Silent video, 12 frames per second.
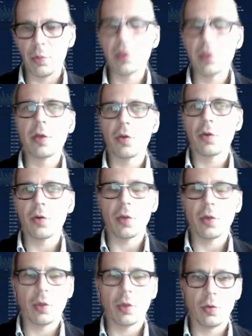
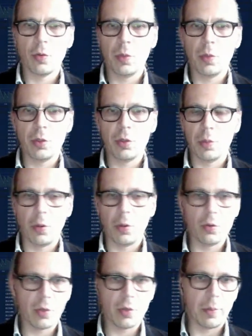resources. It could be GPU,
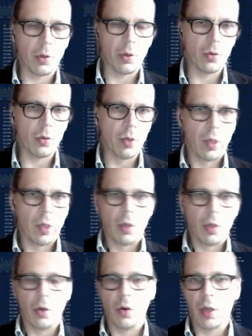CPU,
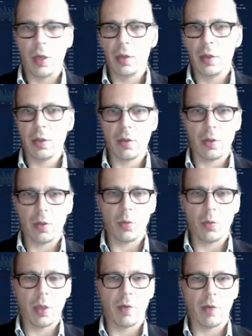or anything that
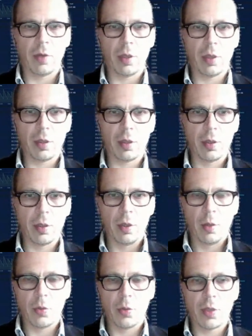we haven't yet
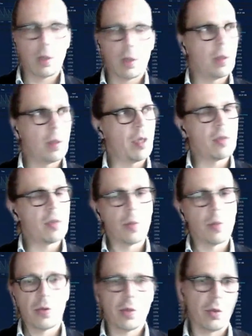with that. Tensor
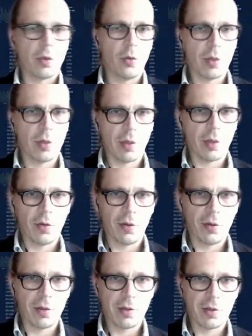processing units, I think
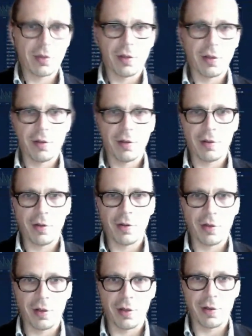there is
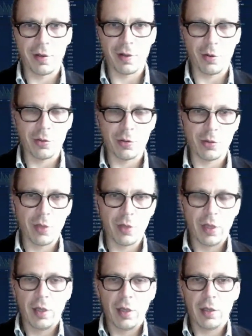also.
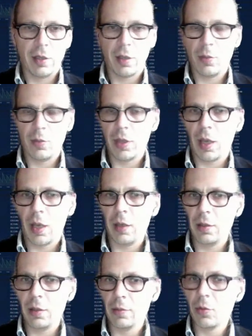It can be
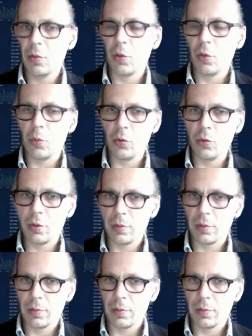any compute